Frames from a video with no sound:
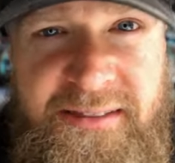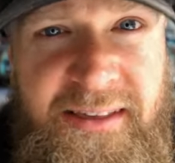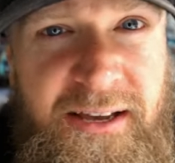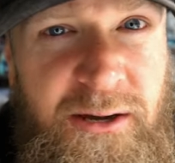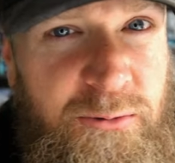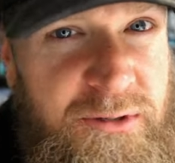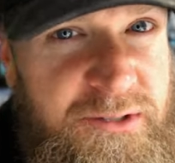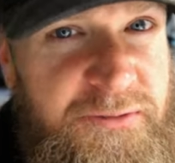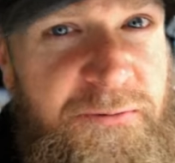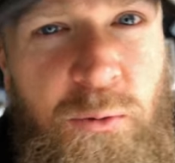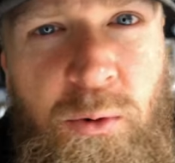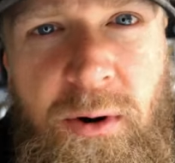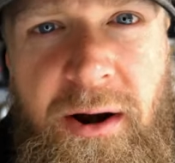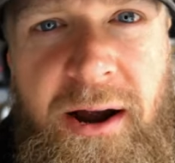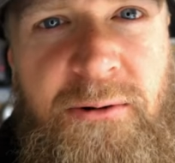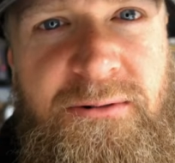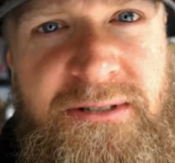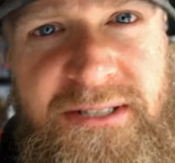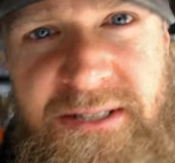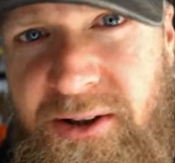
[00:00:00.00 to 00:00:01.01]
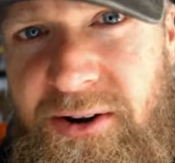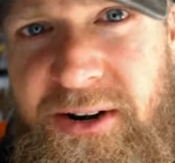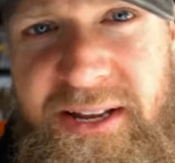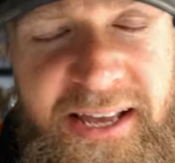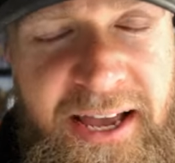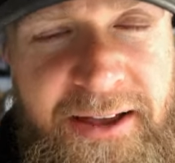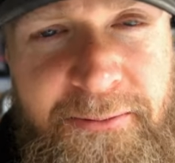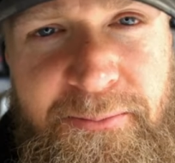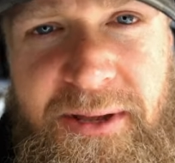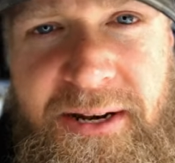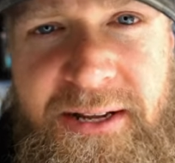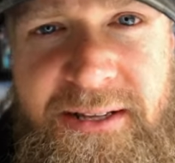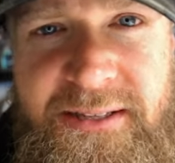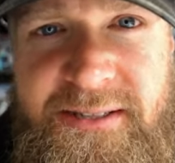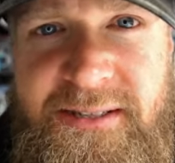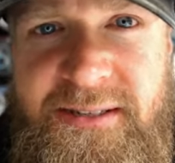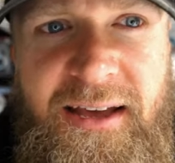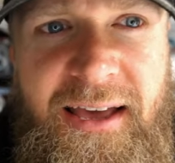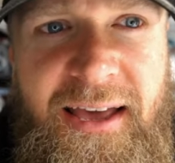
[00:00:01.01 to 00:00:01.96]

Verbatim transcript: I think it was four hours, 38 minutes.